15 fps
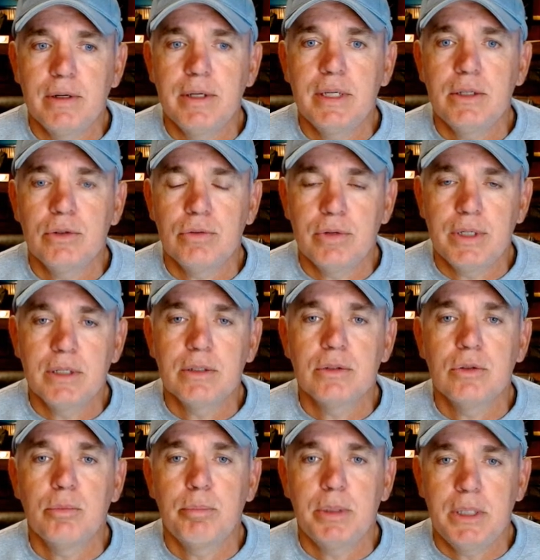critical
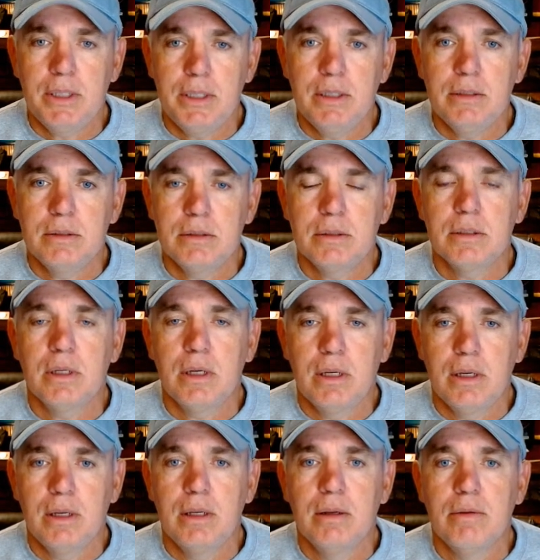piece
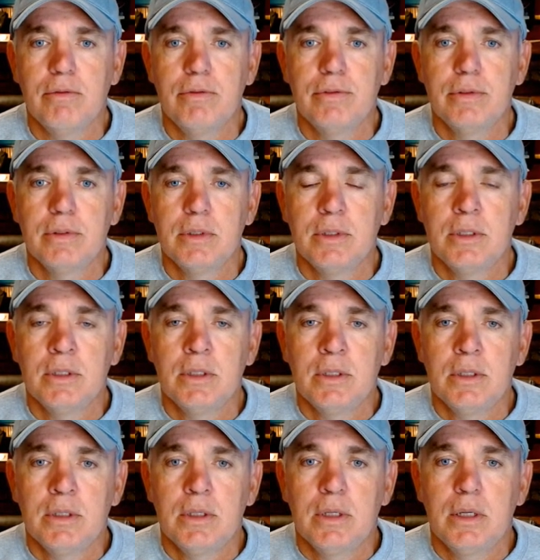of
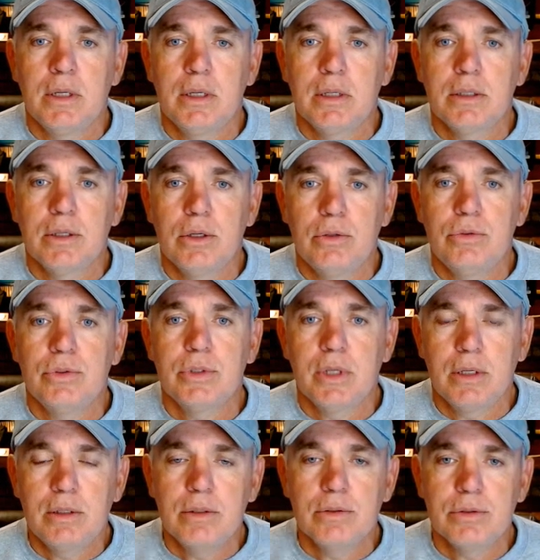uh, Coach
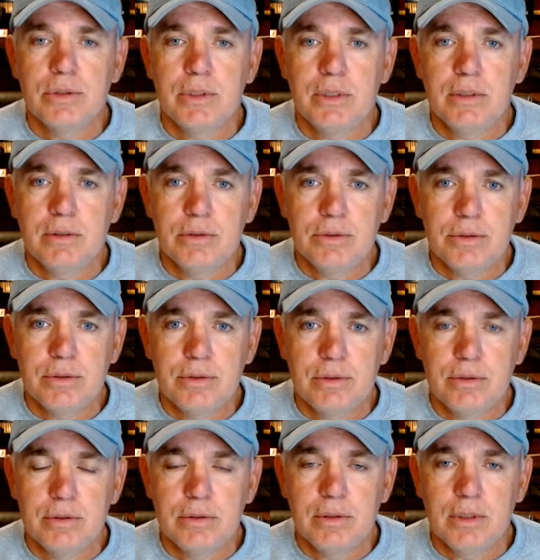Gunderson's
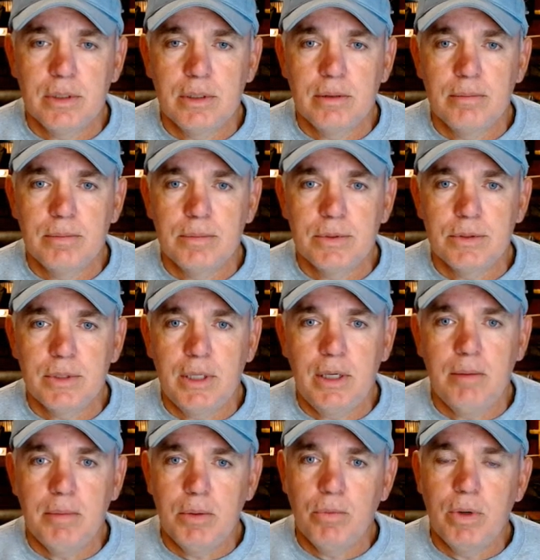um, scheme. And
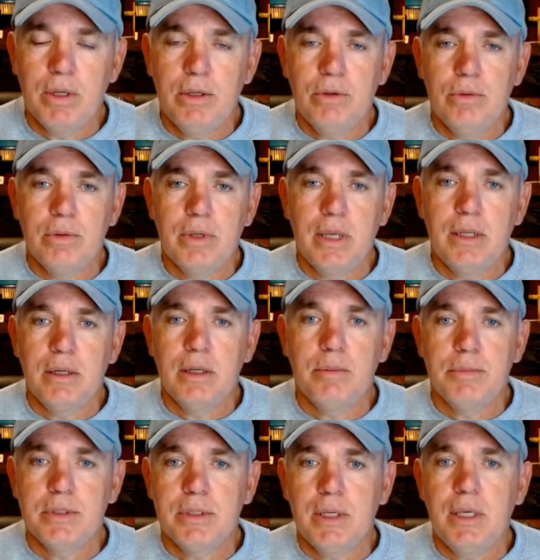what you end up
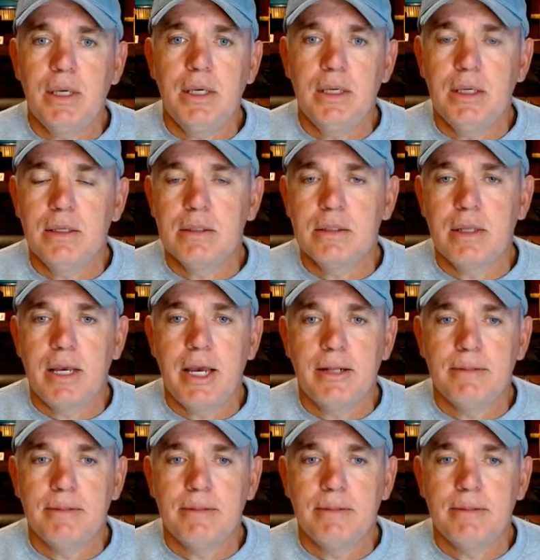seeing is that,